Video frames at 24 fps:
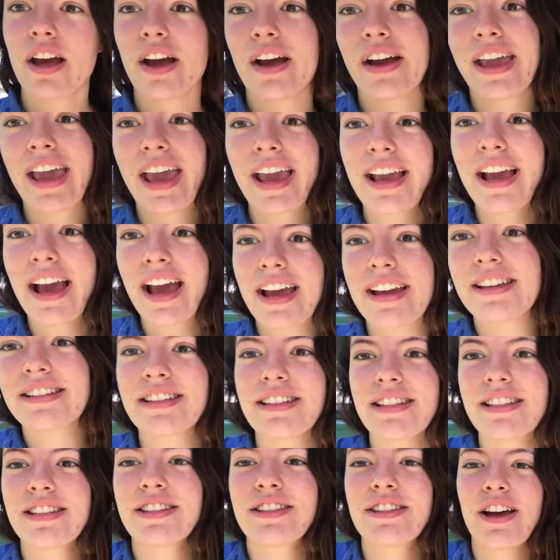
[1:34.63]
Okay, guys,
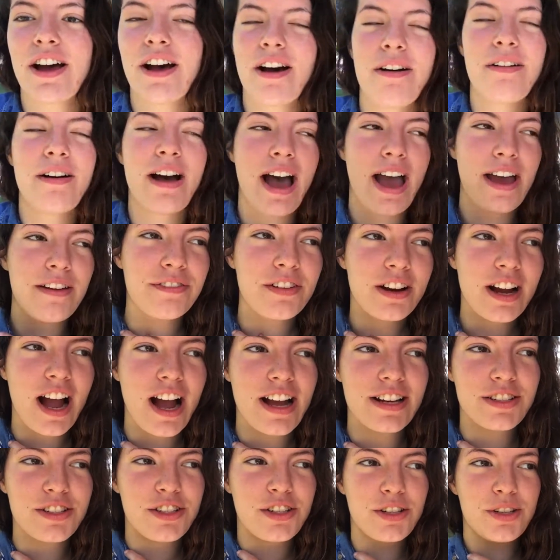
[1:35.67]
so I
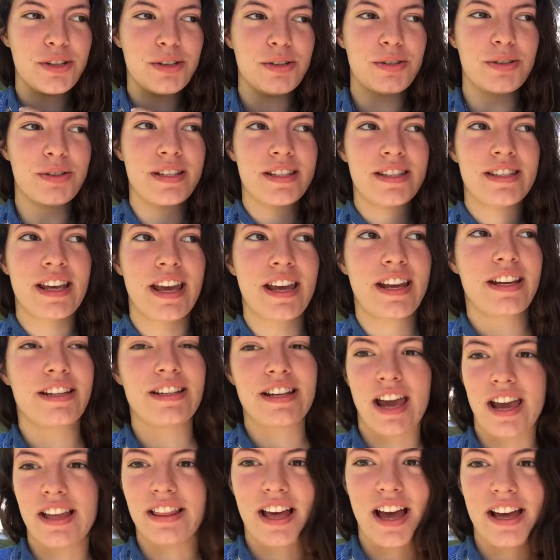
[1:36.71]
forgot to say
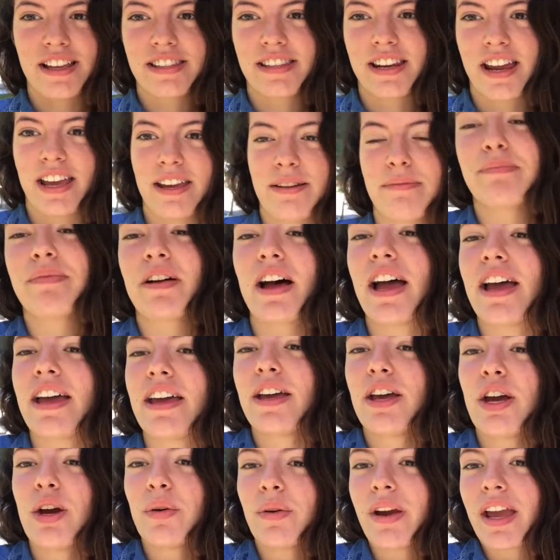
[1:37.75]
goodnight last night, but
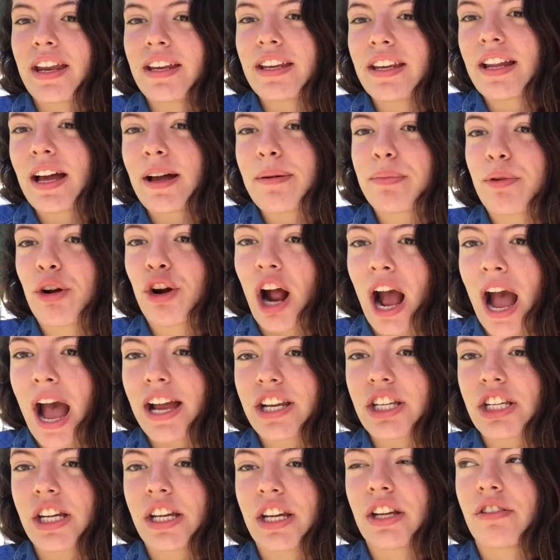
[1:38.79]
we ended up
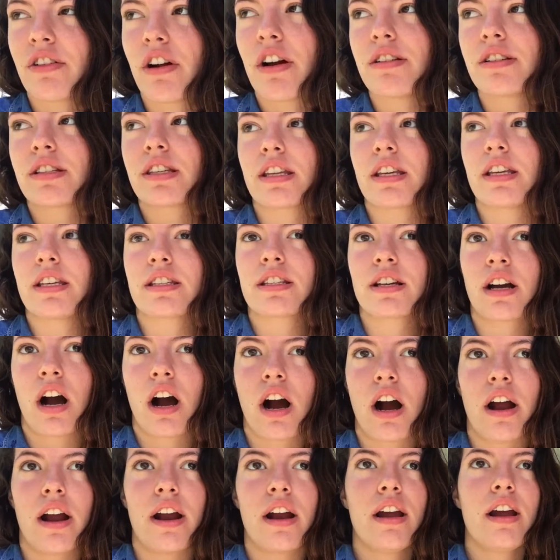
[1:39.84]
crashing in Rosalie's
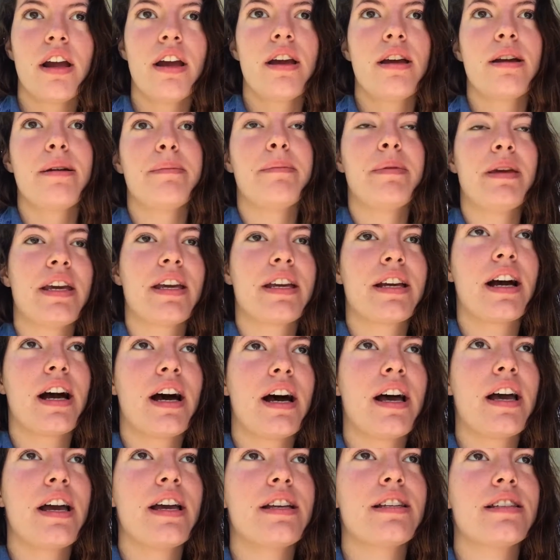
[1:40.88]
car
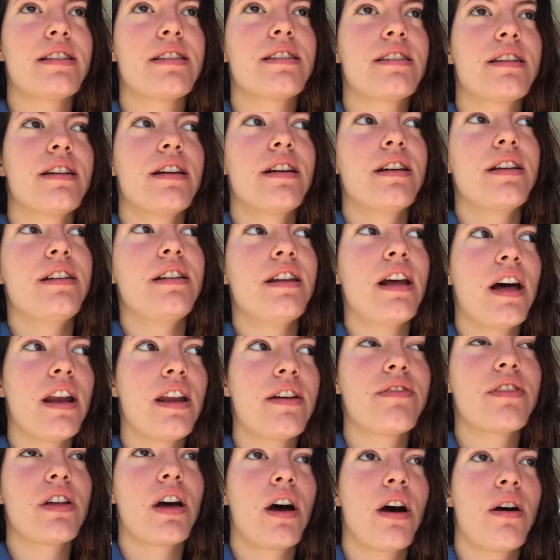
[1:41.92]
because none
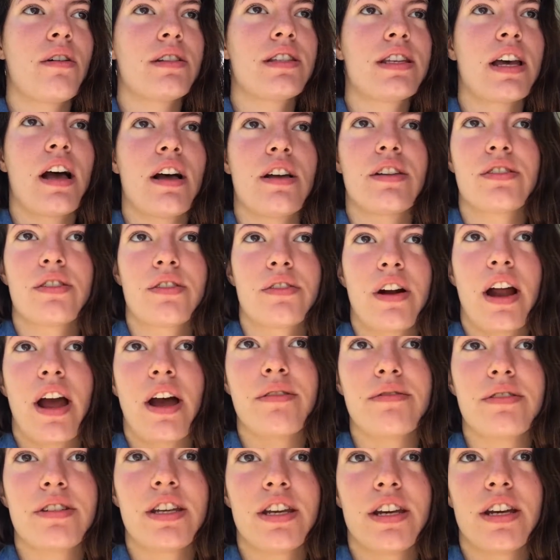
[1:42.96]
of the hotels
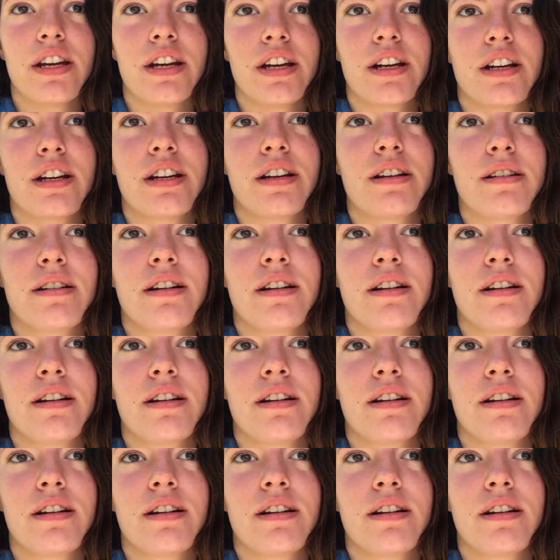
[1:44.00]
around here,